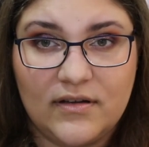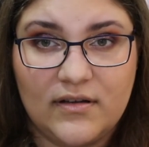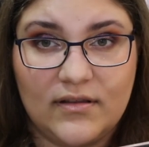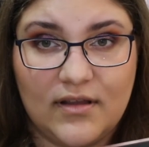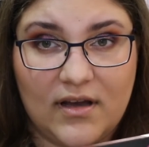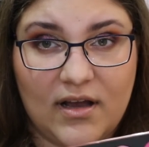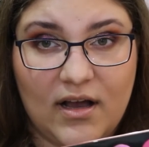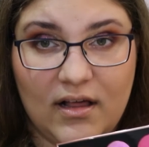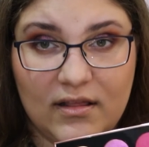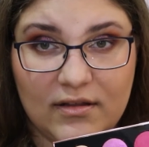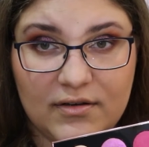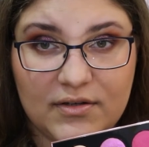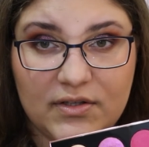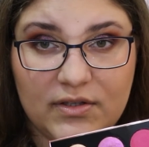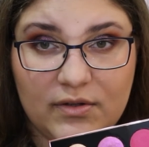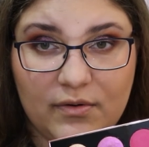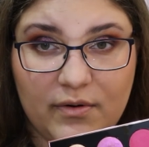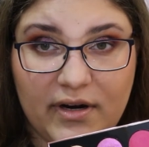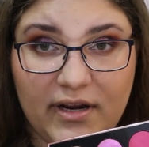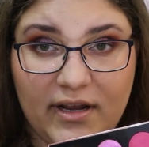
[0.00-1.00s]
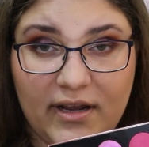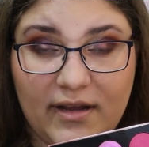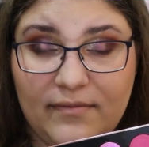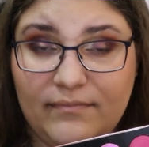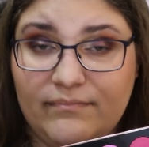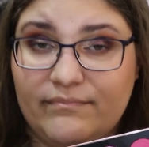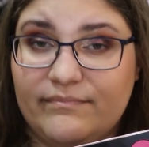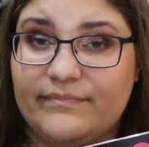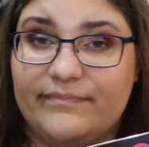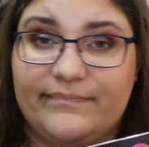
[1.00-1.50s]
the color story,
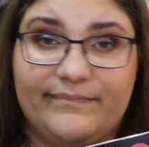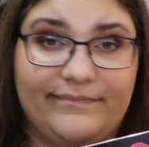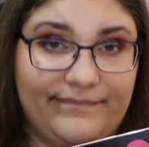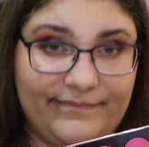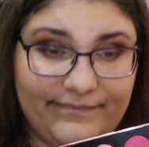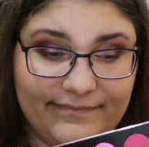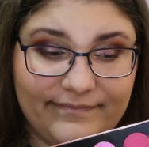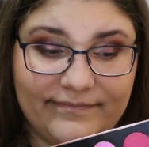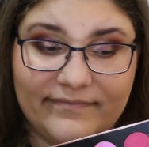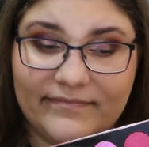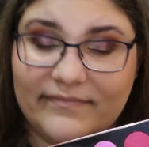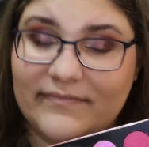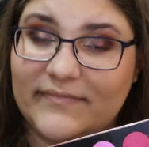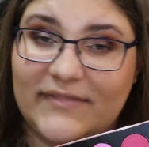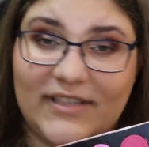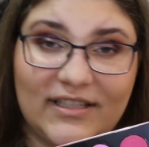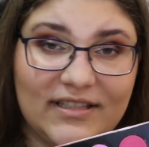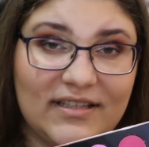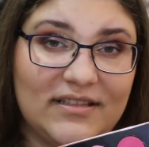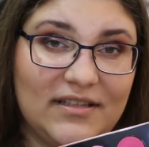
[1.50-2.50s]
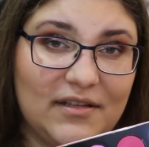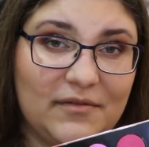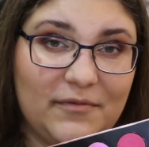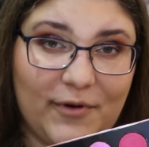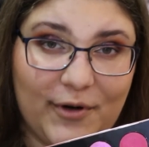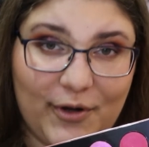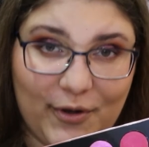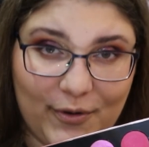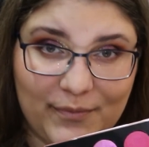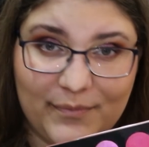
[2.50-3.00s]
this is it for
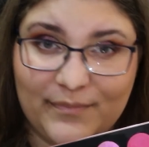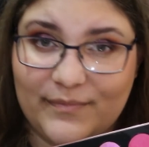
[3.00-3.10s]
you.